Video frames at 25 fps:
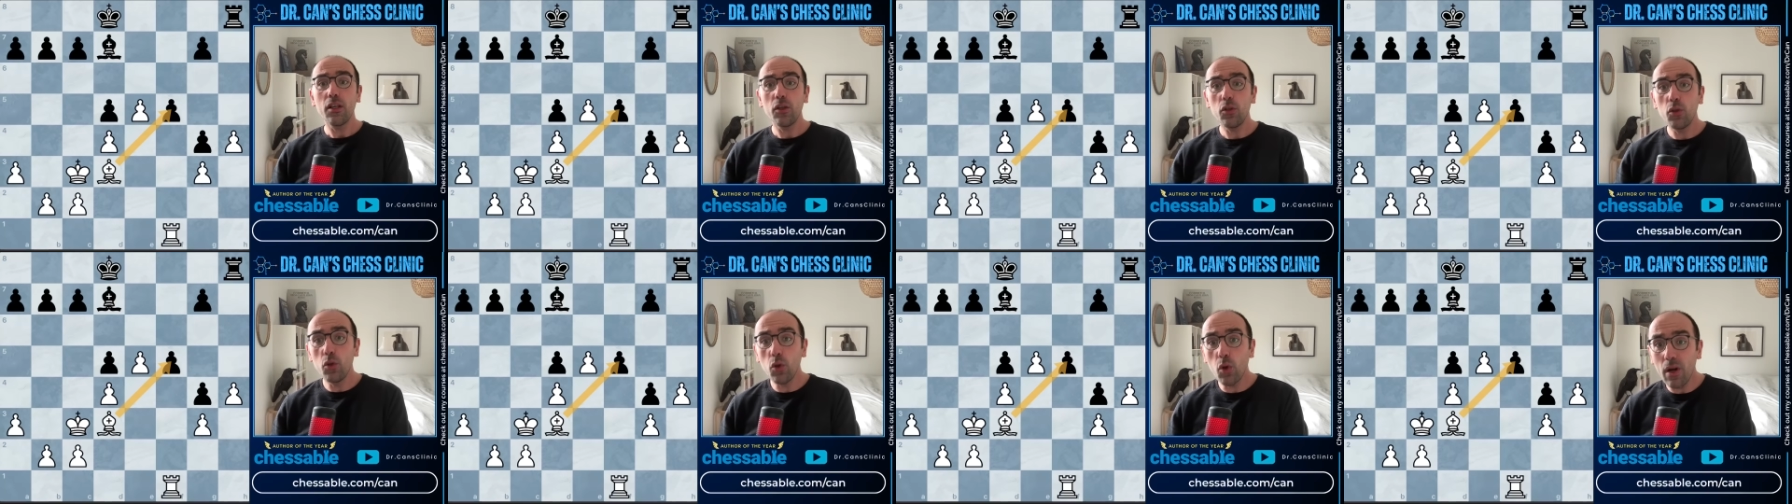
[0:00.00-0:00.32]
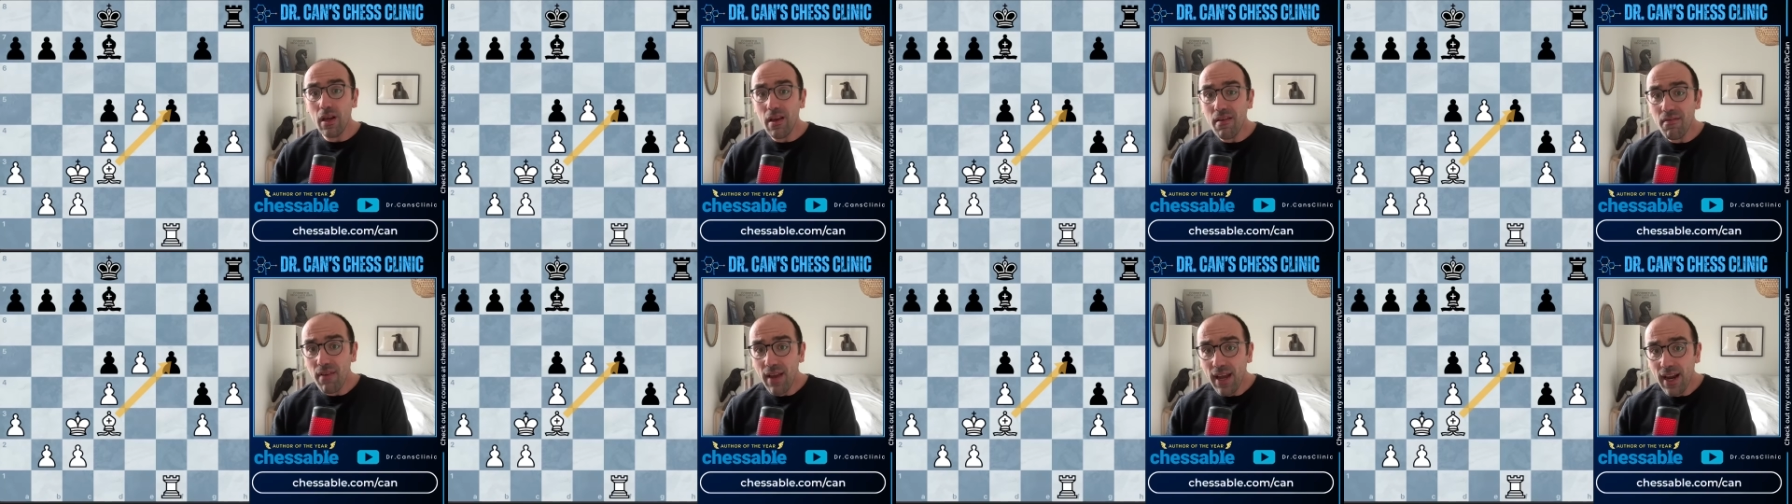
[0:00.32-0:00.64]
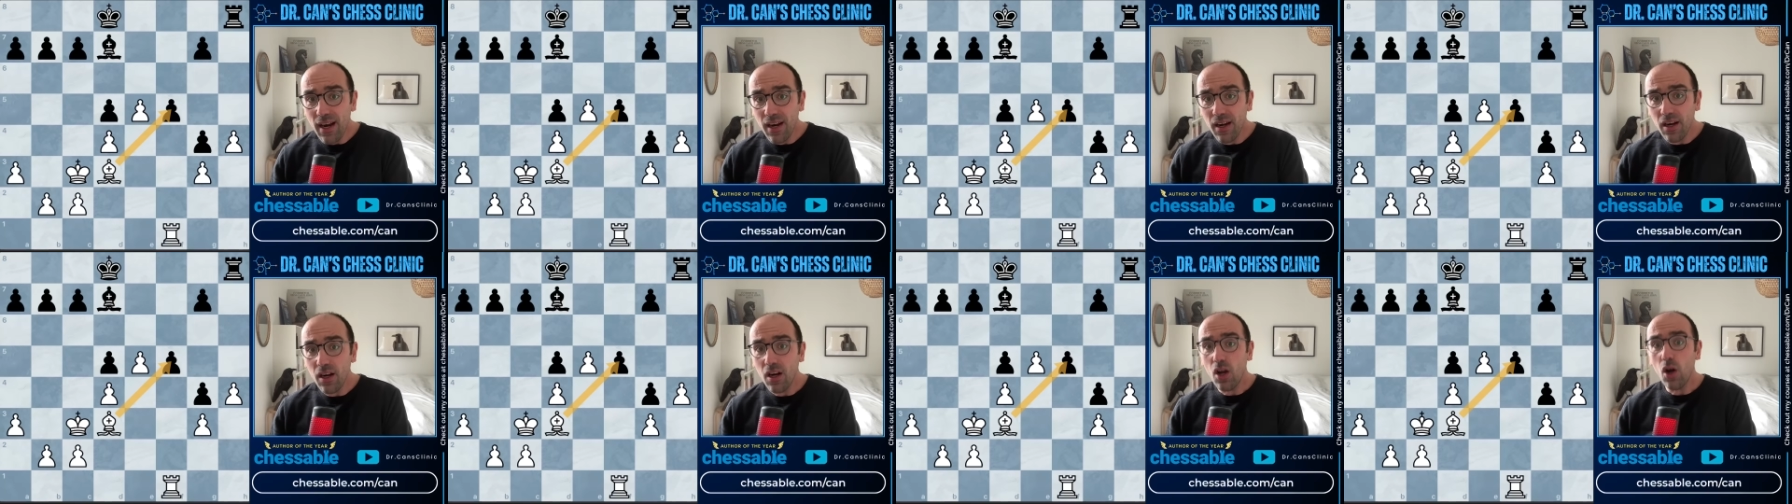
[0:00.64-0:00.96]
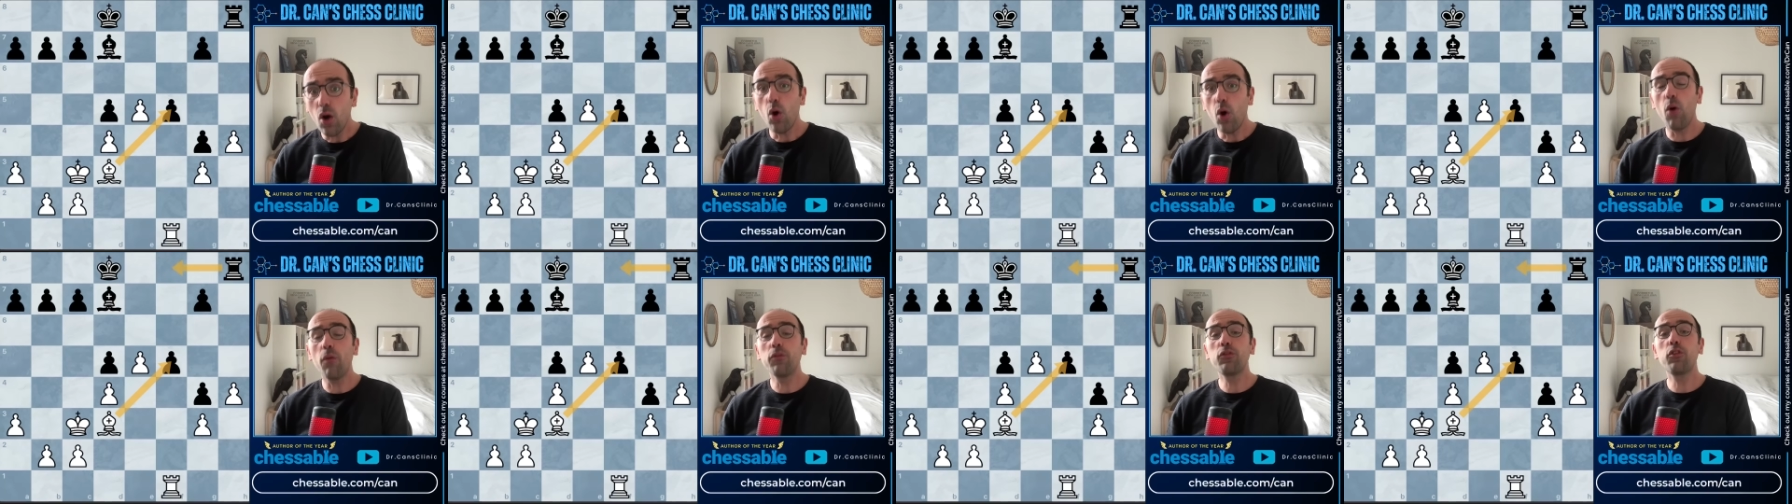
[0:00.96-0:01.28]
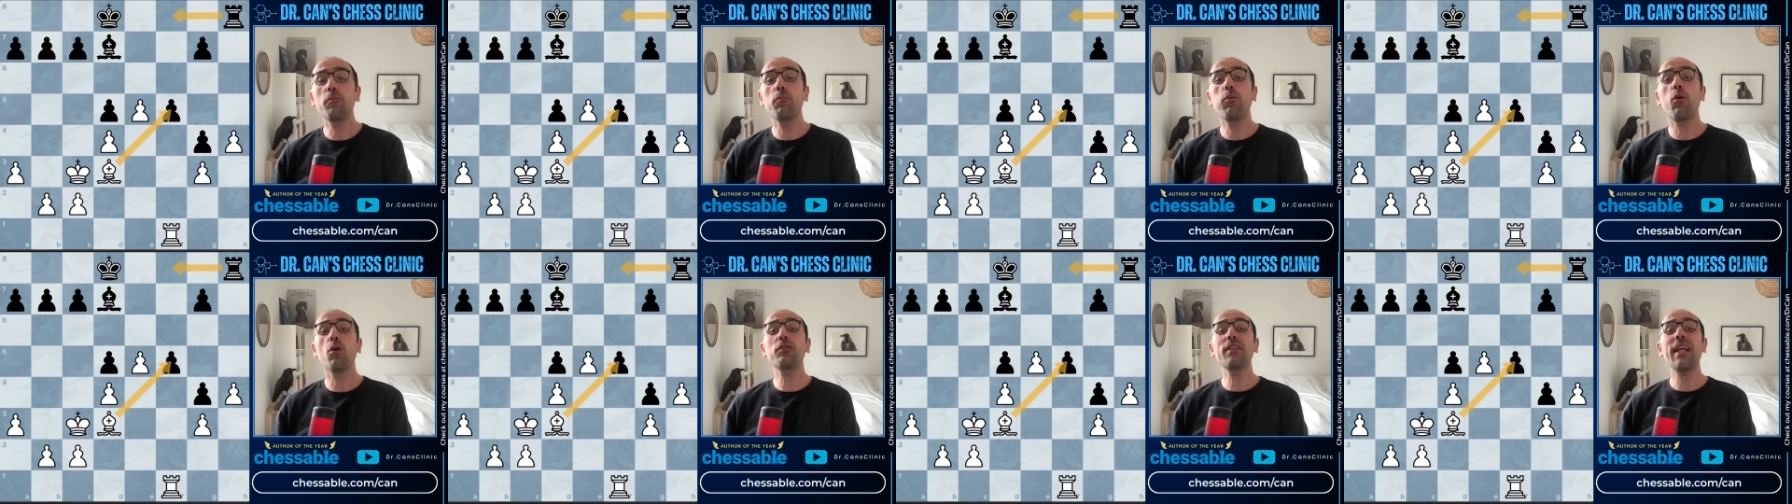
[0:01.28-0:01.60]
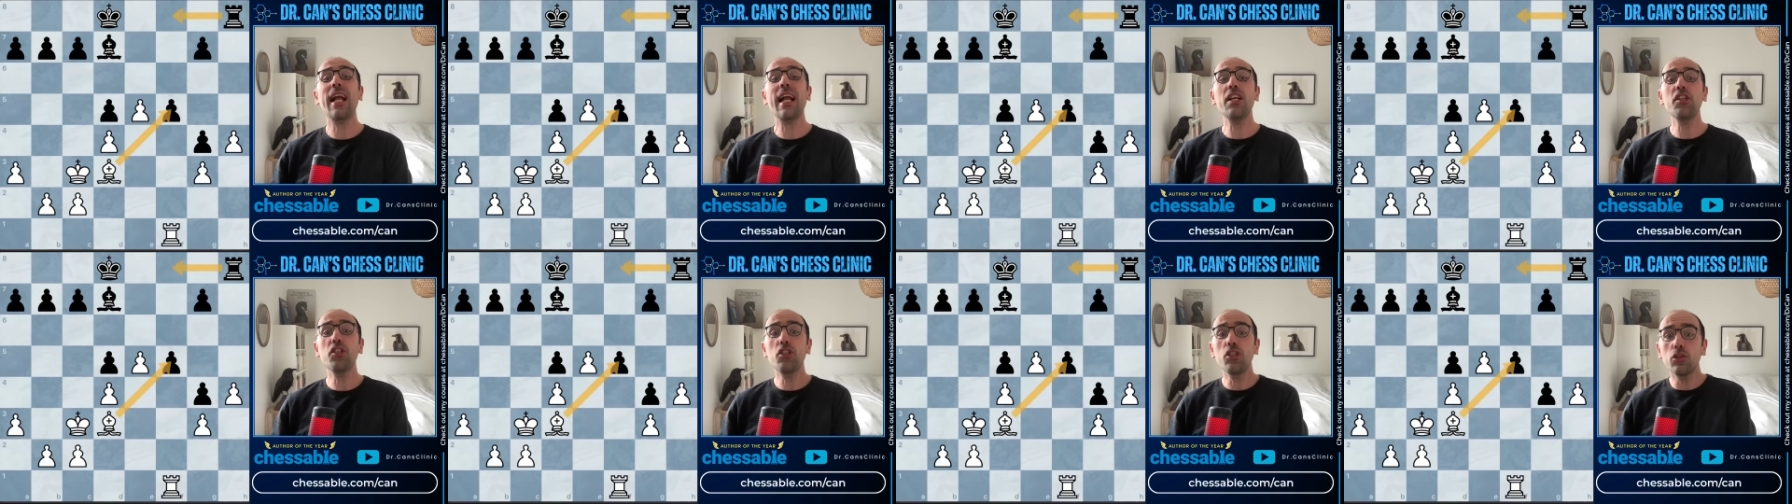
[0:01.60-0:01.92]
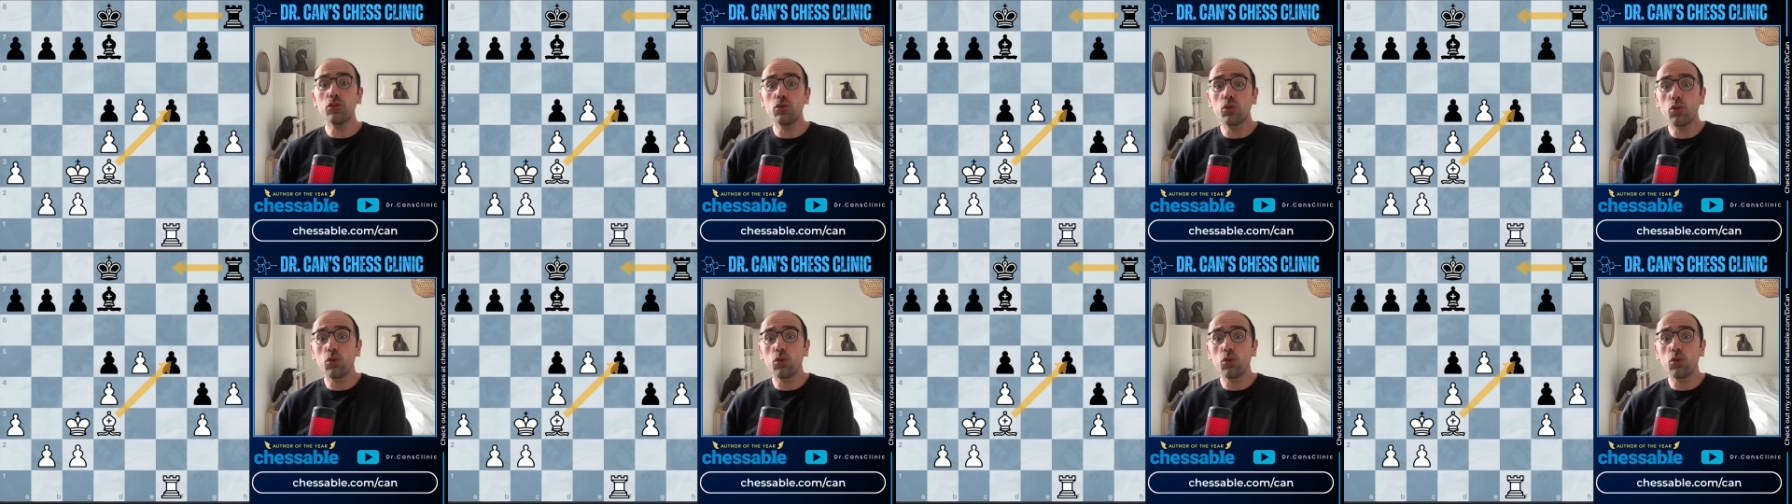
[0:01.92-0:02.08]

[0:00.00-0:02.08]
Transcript: You're aware of the potential